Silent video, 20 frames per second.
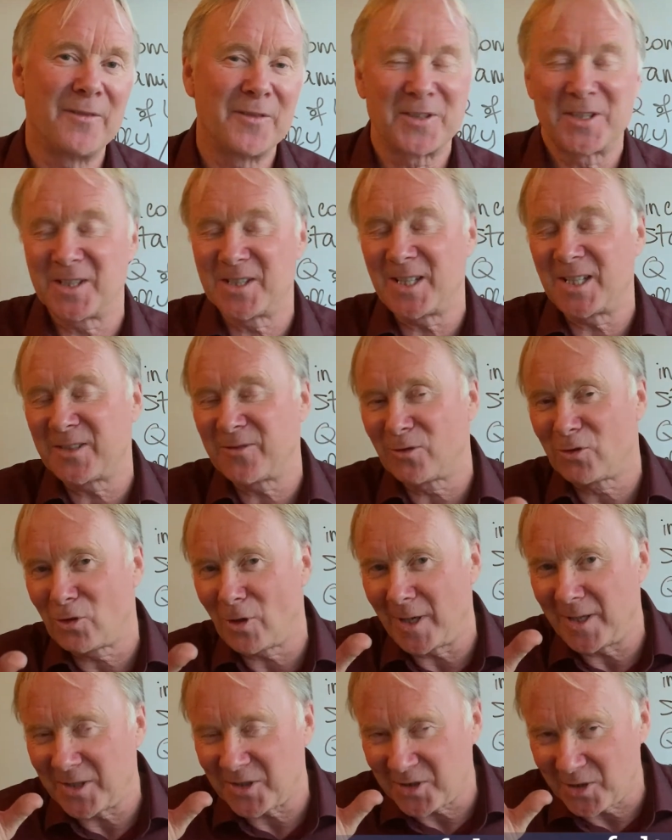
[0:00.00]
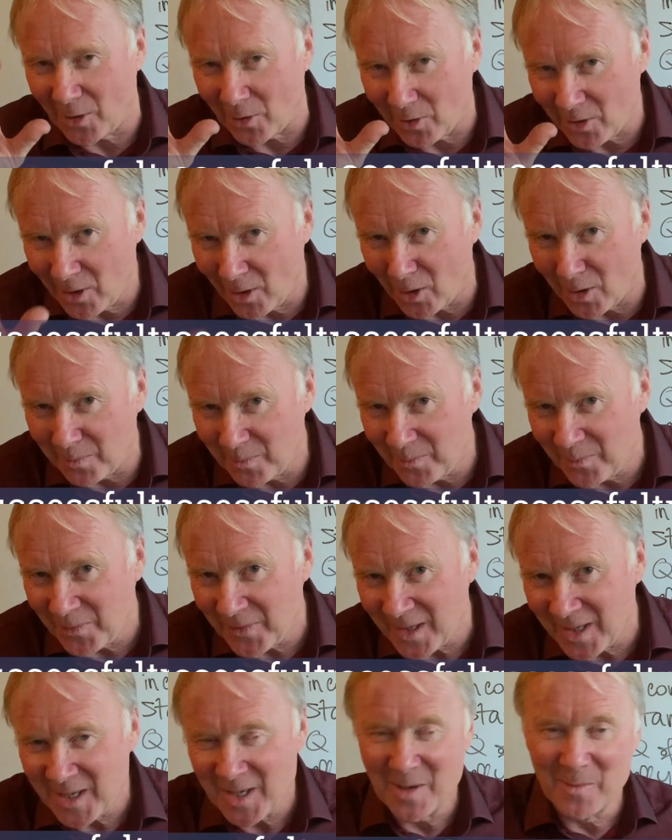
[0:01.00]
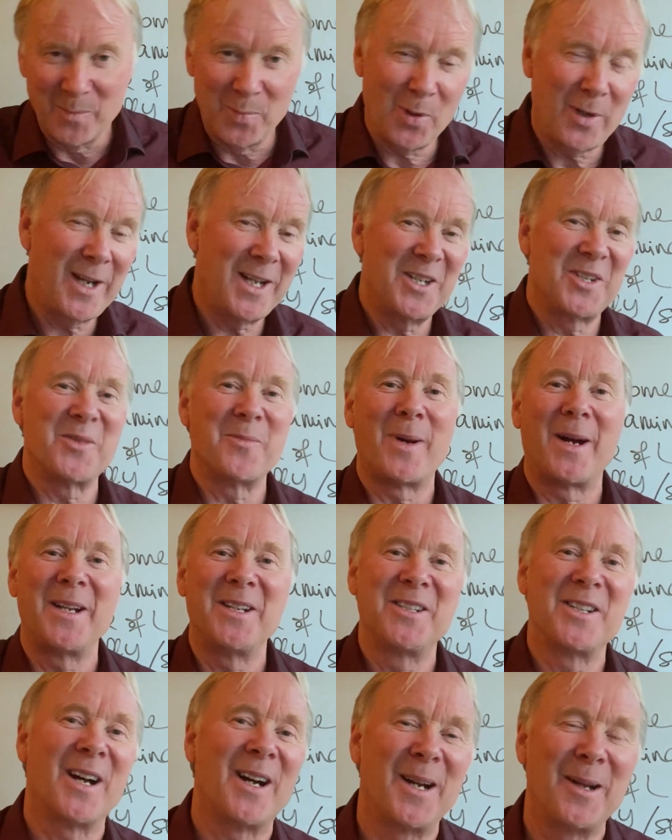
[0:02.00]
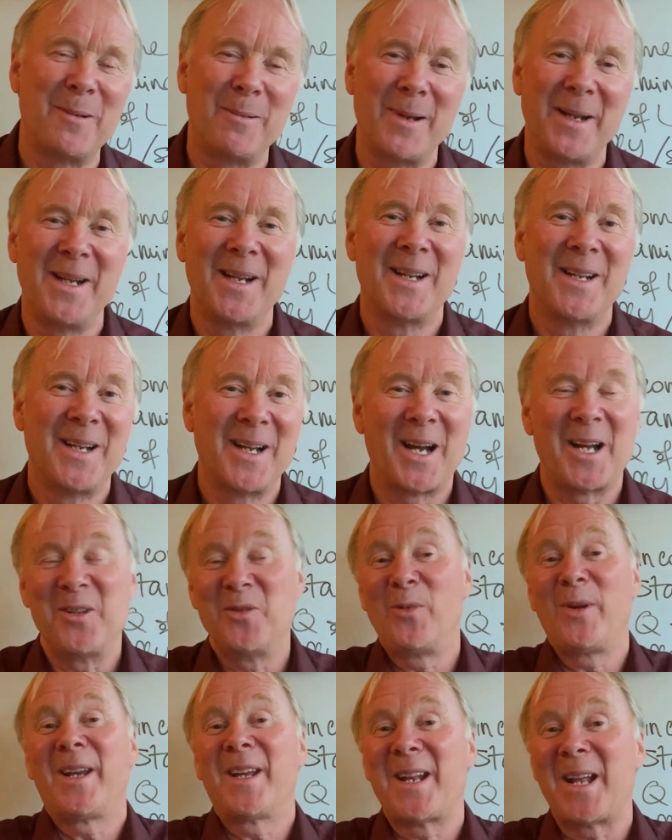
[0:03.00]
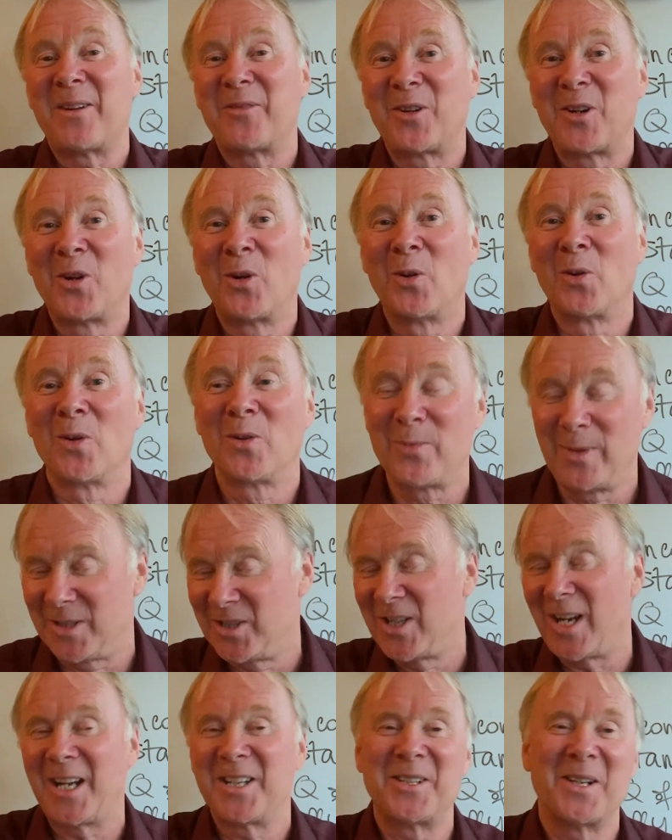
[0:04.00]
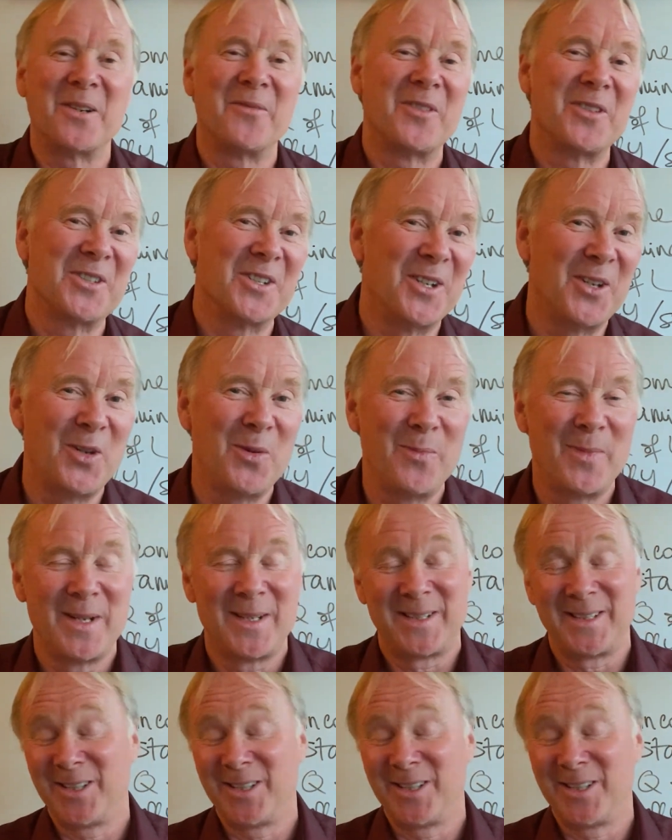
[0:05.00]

Successfultrainers.com, book into my diary and we can have a call. We'll chat over Zoom.